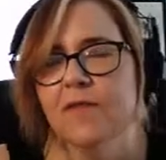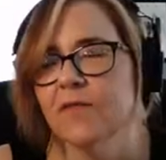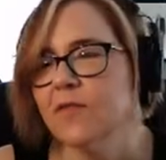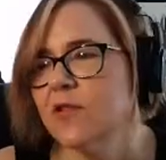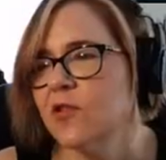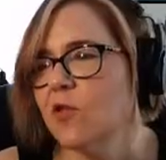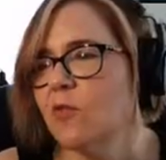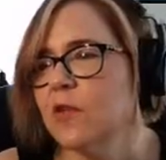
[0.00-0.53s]

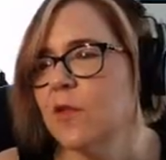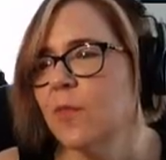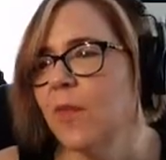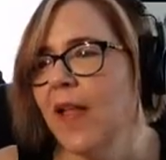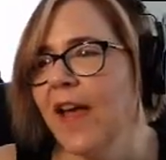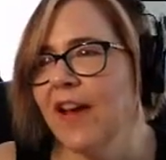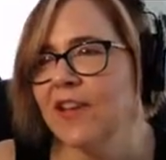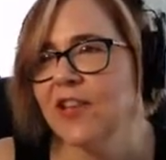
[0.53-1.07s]
So
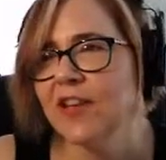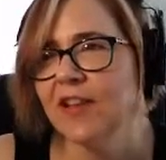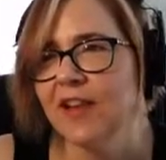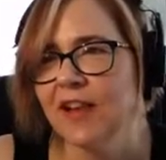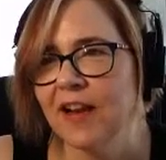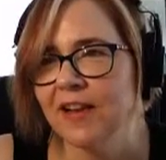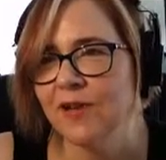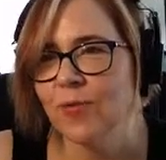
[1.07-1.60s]
splashy that
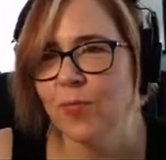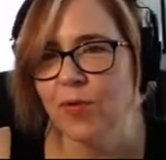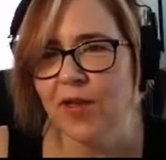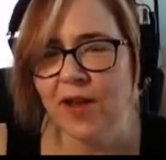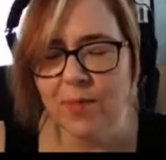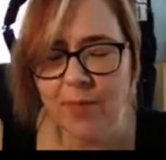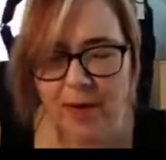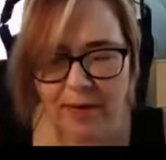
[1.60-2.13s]
I don't
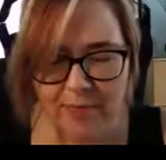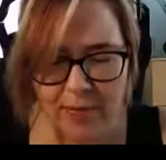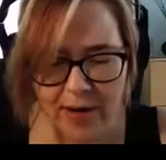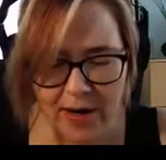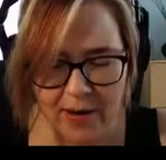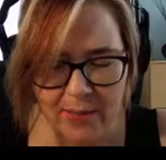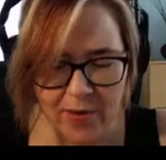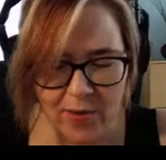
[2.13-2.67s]
think my
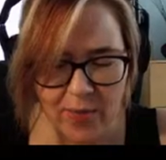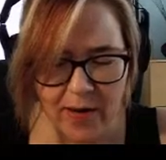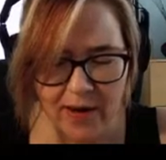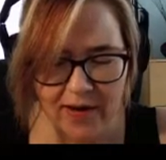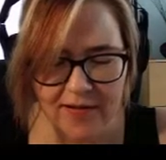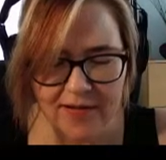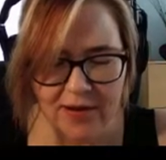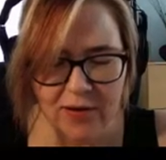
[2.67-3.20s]
Pekka BoBat
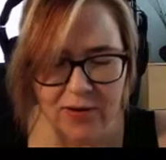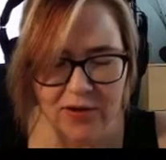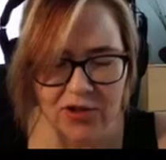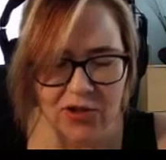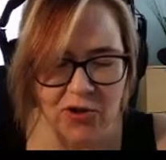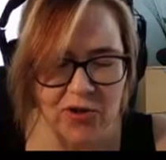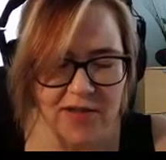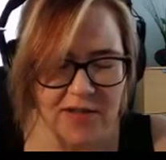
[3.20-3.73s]
is a good
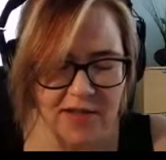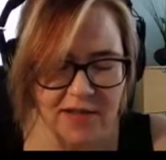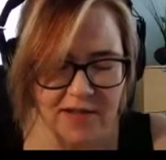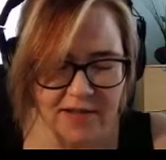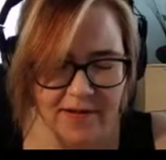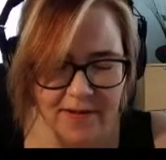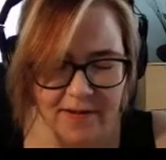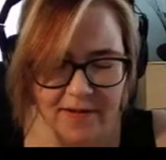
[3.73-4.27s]
choice.
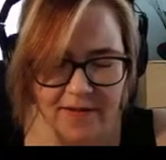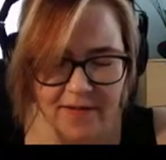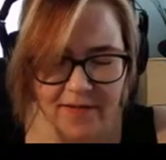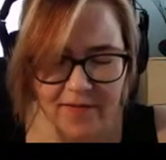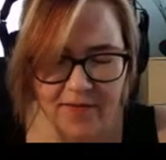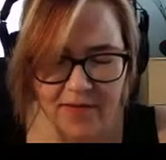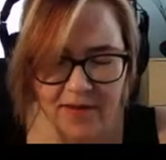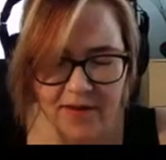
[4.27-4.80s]

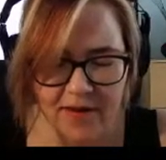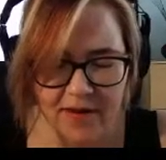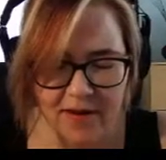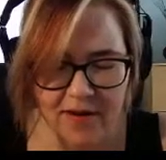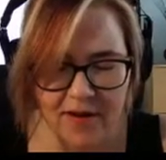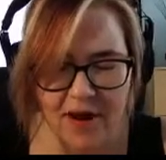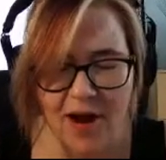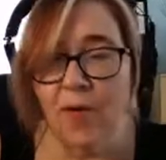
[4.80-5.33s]

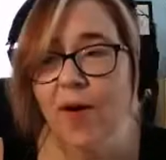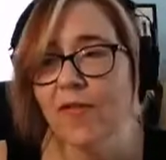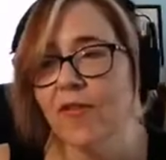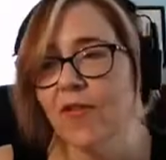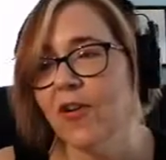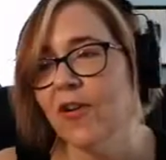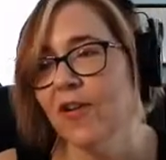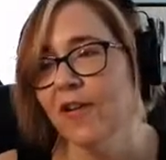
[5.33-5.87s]

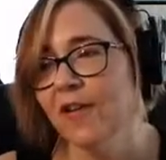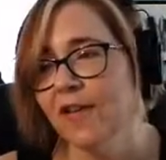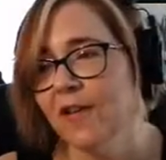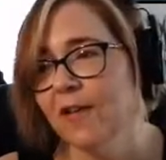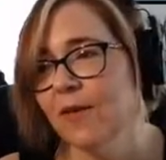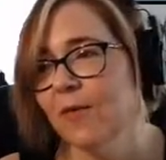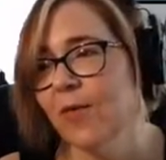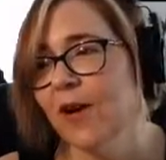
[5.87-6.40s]
However,
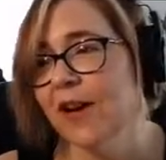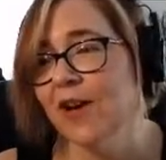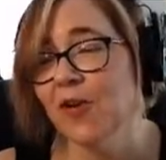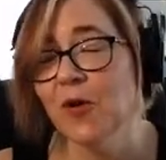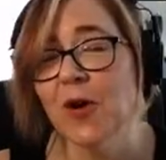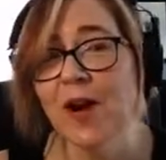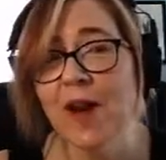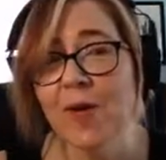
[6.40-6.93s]
we're going to do
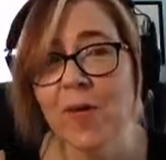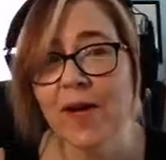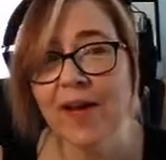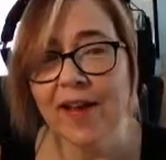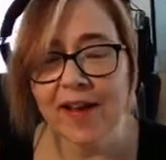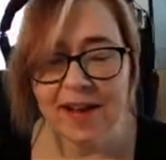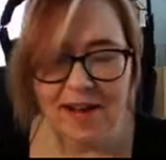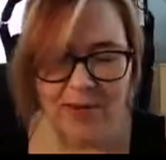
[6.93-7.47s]
it
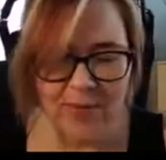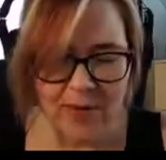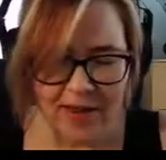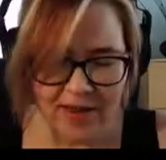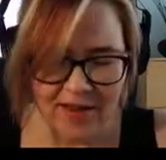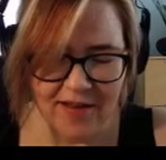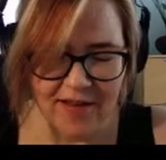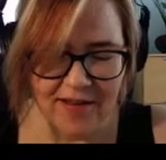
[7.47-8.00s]
anyway
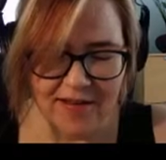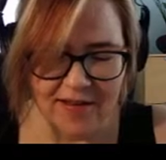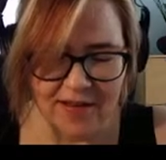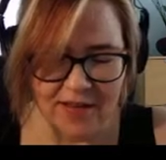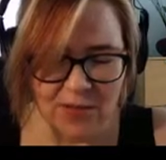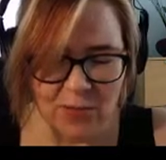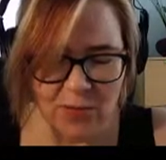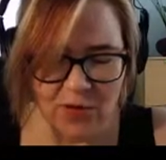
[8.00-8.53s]
because
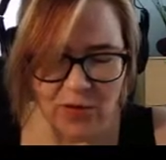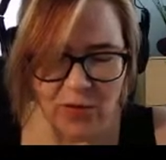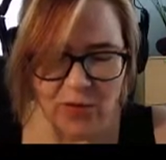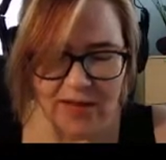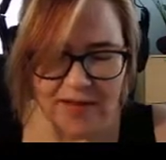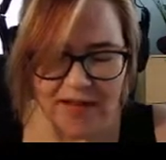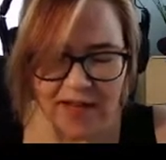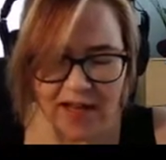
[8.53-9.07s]
that's what we're doing
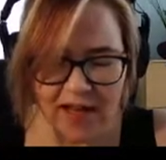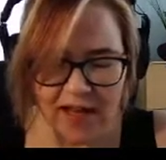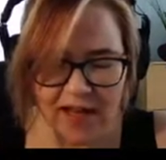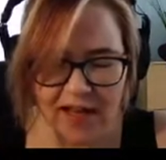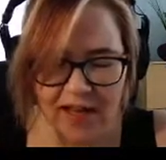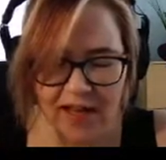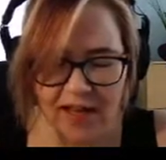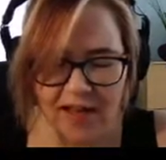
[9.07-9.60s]

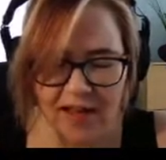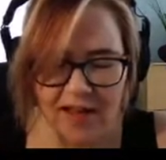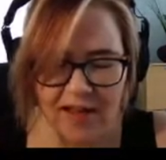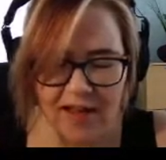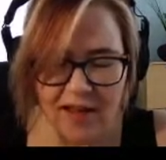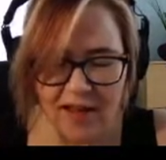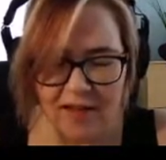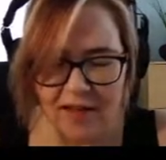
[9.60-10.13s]
today.
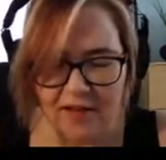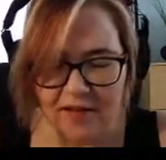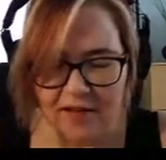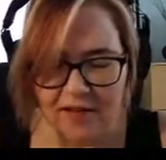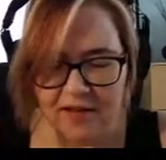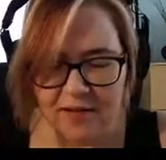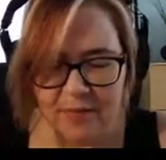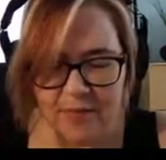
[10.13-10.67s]
And
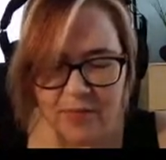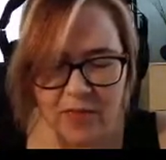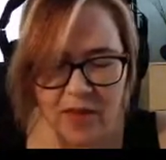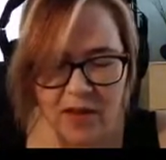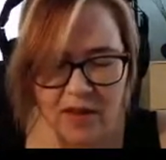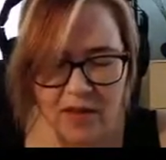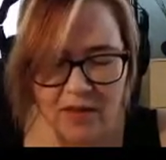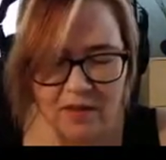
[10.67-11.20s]

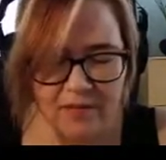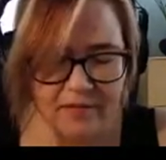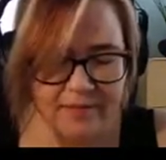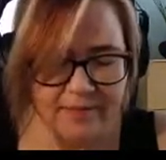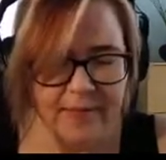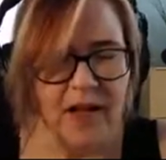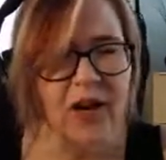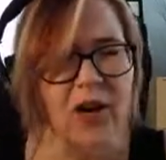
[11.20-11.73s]

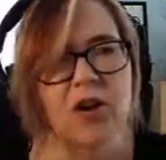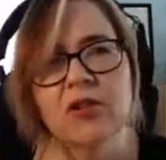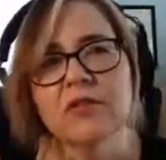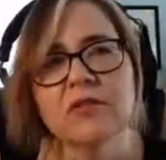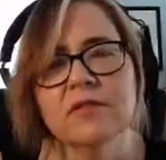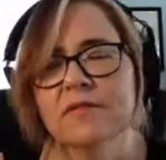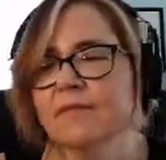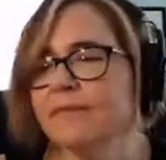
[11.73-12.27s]
I don't know.
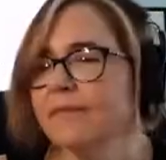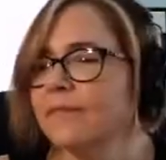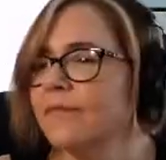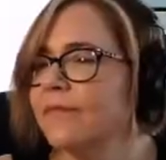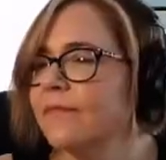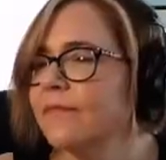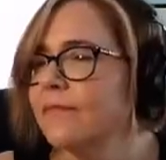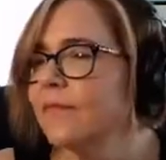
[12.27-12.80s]

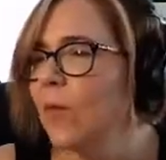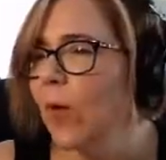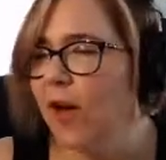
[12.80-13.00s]
Why